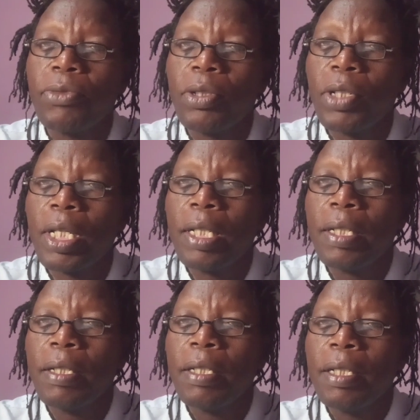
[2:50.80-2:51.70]
Okay,
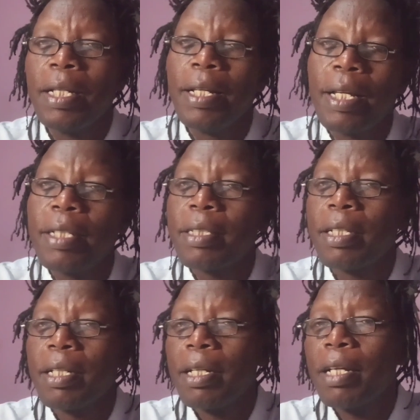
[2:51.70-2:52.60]
less
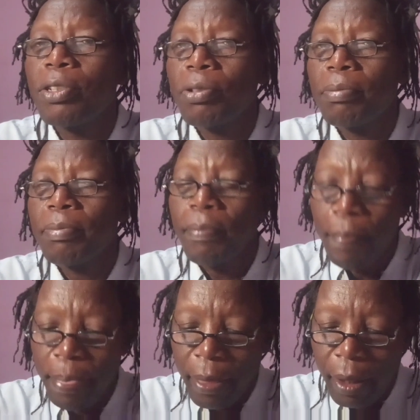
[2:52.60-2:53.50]
than an atom.
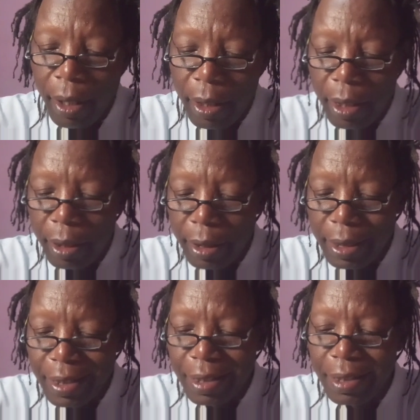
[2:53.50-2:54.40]

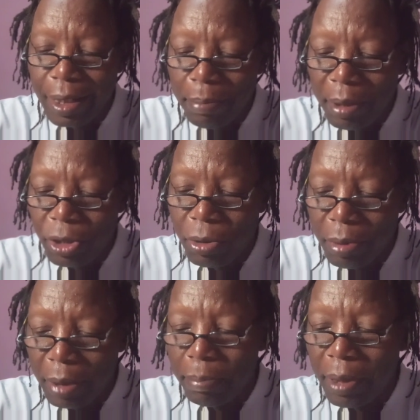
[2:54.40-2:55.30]
It's a
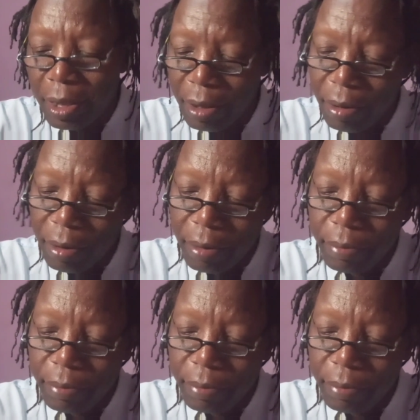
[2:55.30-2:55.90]
subatomic particle,